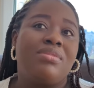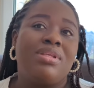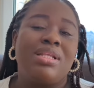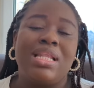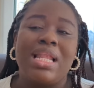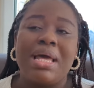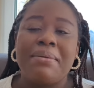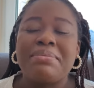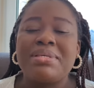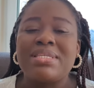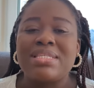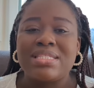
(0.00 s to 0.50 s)

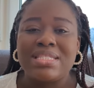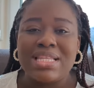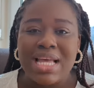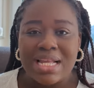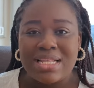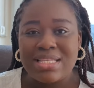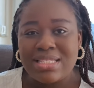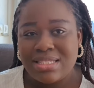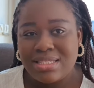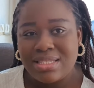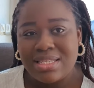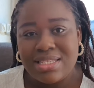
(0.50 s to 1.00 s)
let me
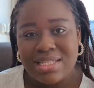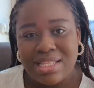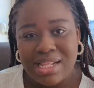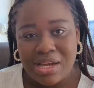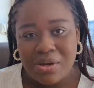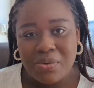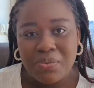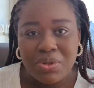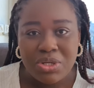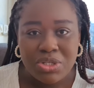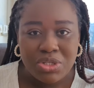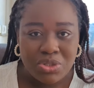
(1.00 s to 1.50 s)
start this
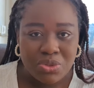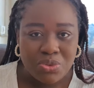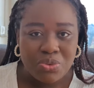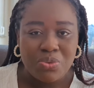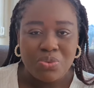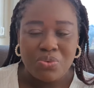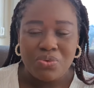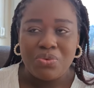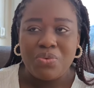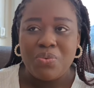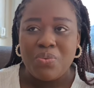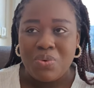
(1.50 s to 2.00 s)
language
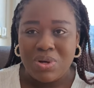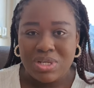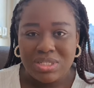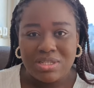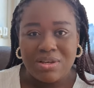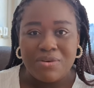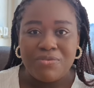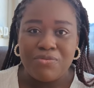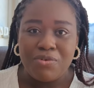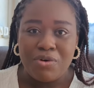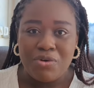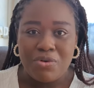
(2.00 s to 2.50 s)
school once
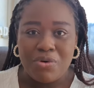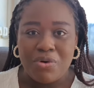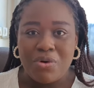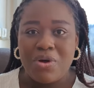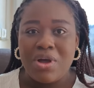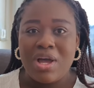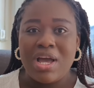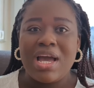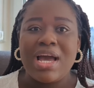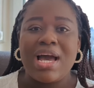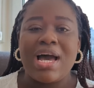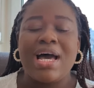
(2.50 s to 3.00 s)
and for
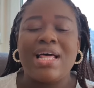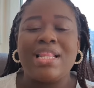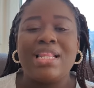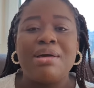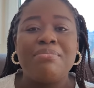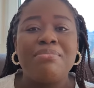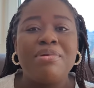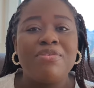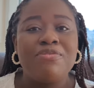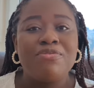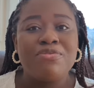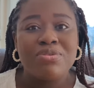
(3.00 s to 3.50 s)
all. And
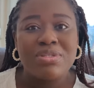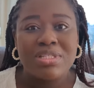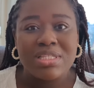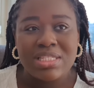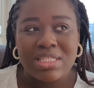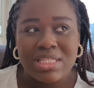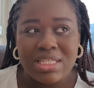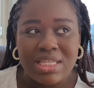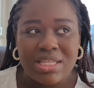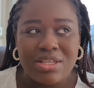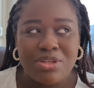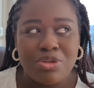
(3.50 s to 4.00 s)
let me even
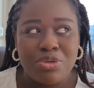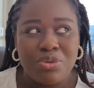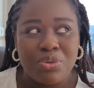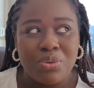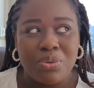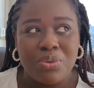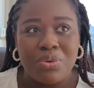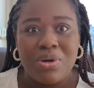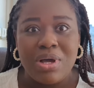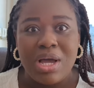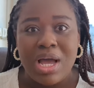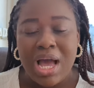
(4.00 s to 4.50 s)
see, you
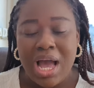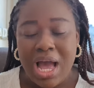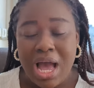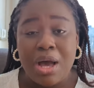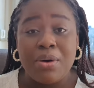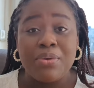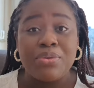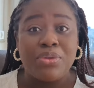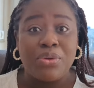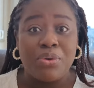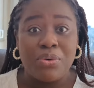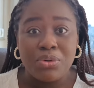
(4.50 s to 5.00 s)
know,
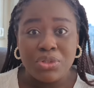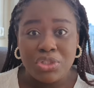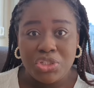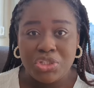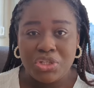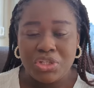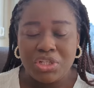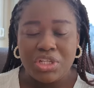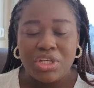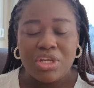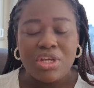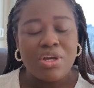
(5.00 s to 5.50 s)
how the whole
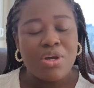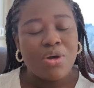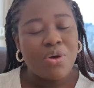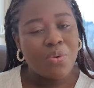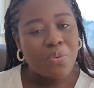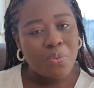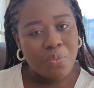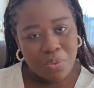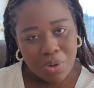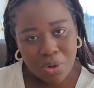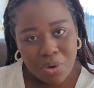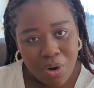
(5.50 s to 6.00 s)
journey
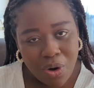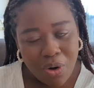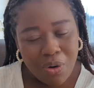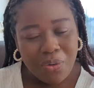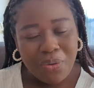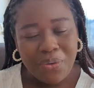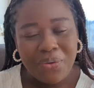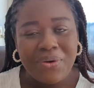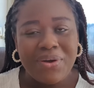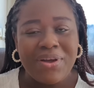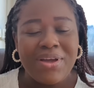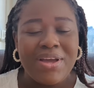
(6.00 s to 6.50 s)
will
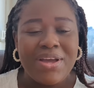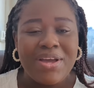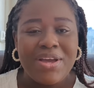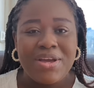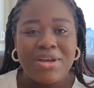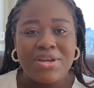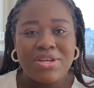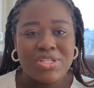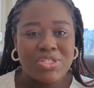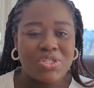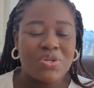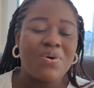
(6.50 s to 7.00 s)
go.
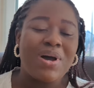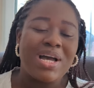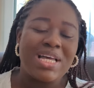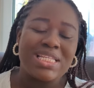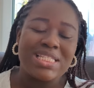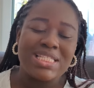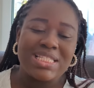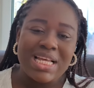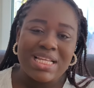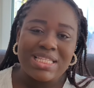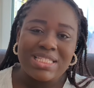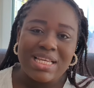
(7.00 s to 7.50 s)
So I
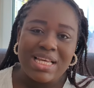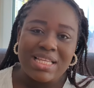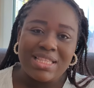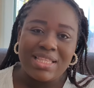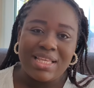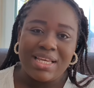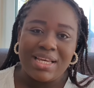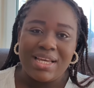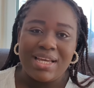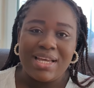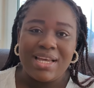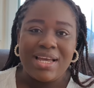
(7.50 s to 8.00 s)
started
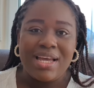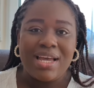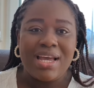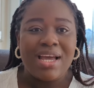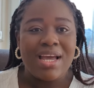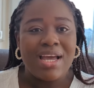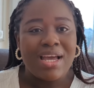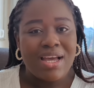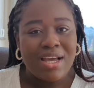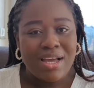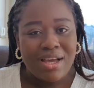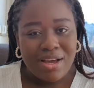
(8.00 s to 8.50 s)
the
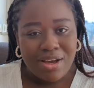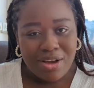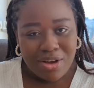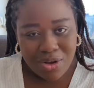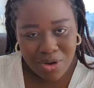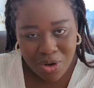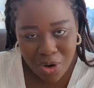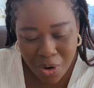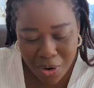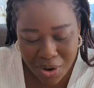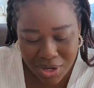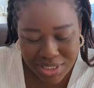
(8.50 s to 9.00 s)

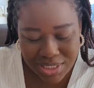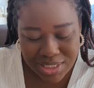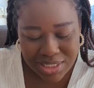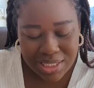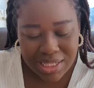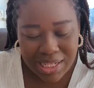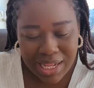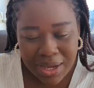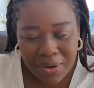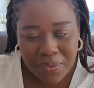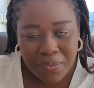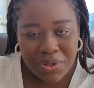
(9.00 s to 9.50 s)
course,
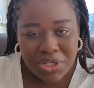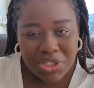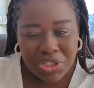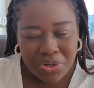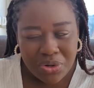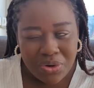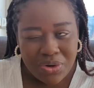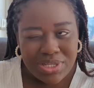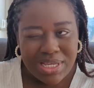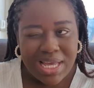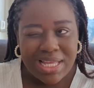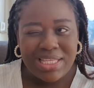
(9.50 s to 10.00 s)
the language
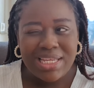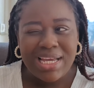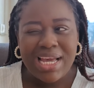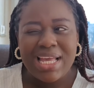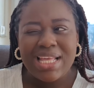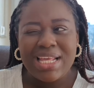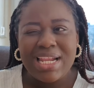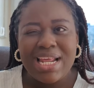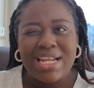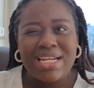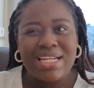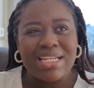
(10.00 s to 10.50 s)
course. I think I
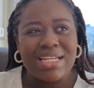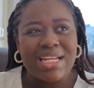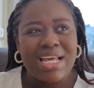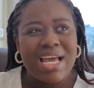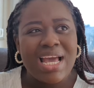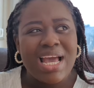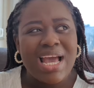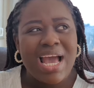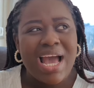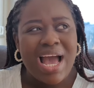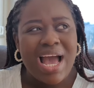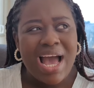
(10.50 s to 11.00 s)
started in
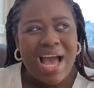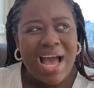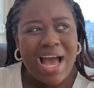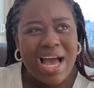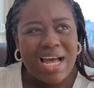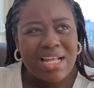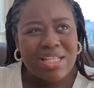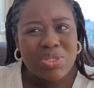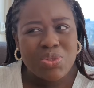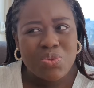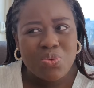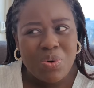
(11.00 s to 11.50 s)

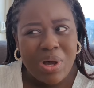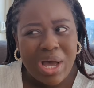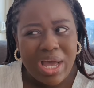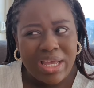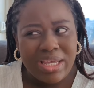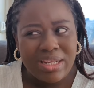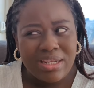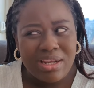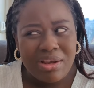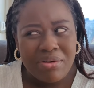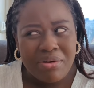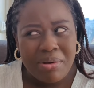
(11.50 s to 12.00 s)

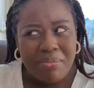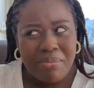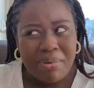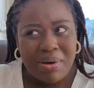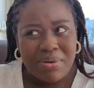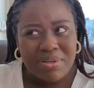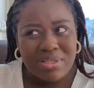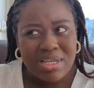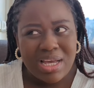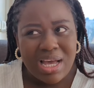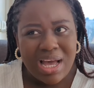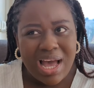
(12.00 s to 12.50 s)
A2
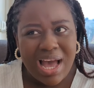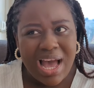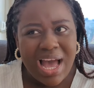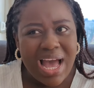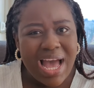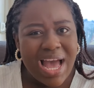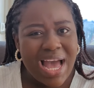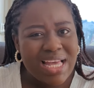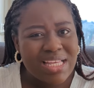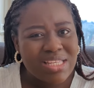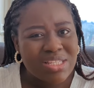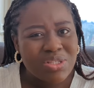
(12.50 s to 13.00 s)
thereabout.
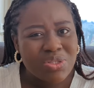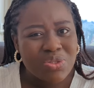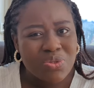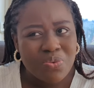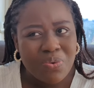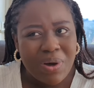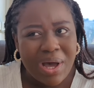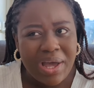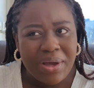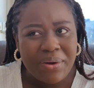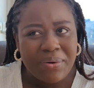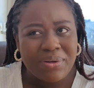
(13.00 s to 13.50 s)

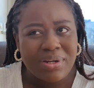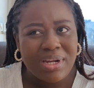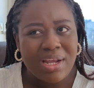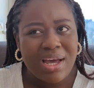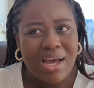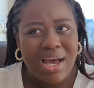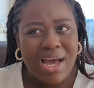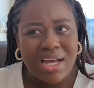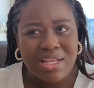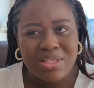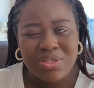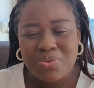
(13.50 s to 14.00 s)
A1 or the
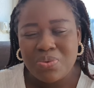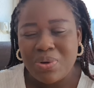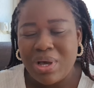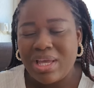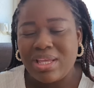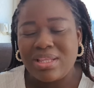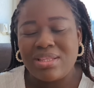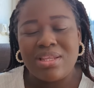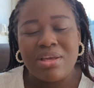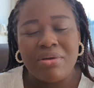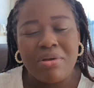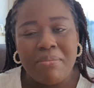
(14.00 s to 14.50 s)

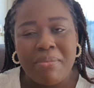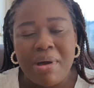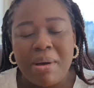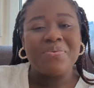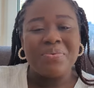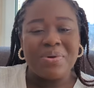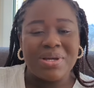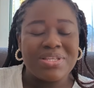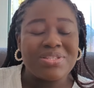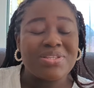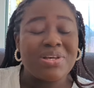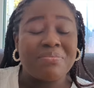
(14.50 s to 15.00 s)
A2 thereabout.
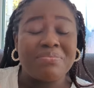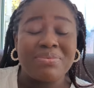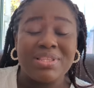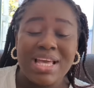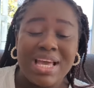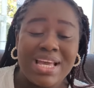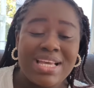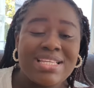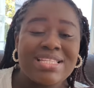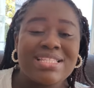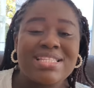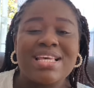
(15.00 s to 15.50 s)
Anyway, some
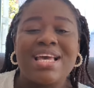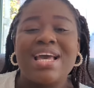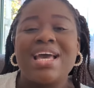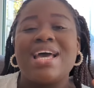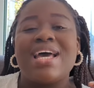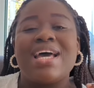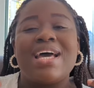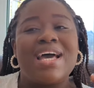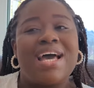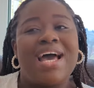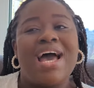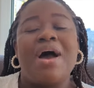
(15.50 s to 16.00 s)
days
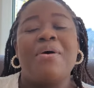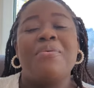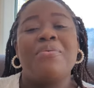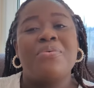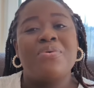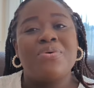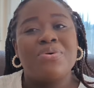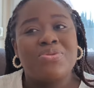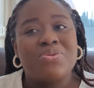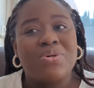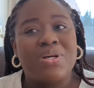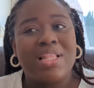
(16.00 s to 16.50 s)
I would
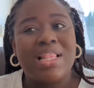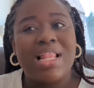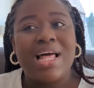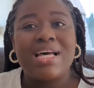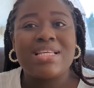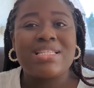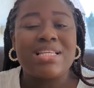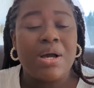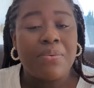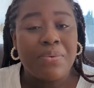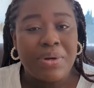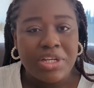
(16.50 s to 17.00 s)
go to
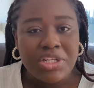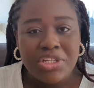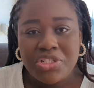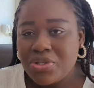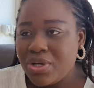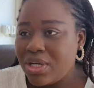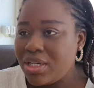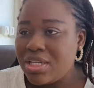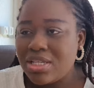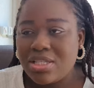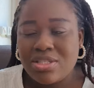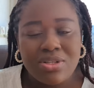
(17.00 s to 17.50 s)
class, I would
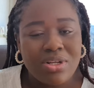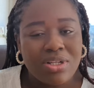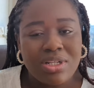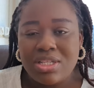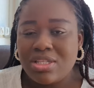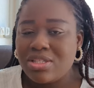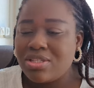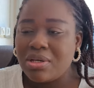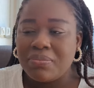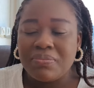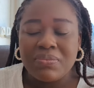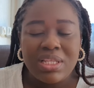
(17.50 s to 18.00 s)
enjoy the study.
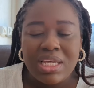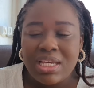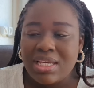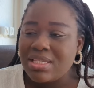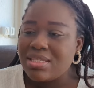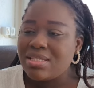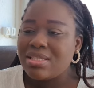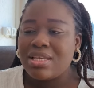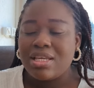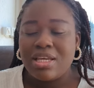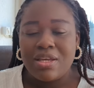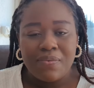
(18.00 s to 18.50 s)
Some
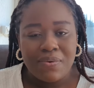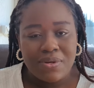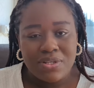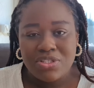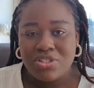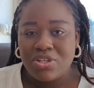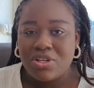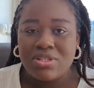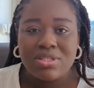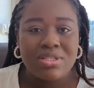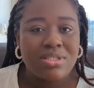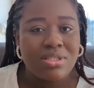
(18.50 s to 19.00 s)
days it was
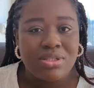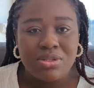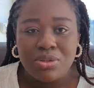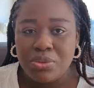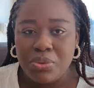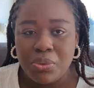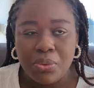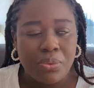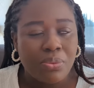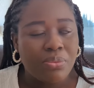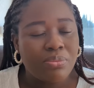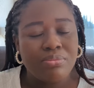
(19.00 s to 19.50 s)
just, you
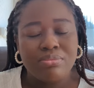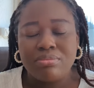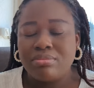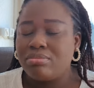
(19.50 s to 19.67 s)
know,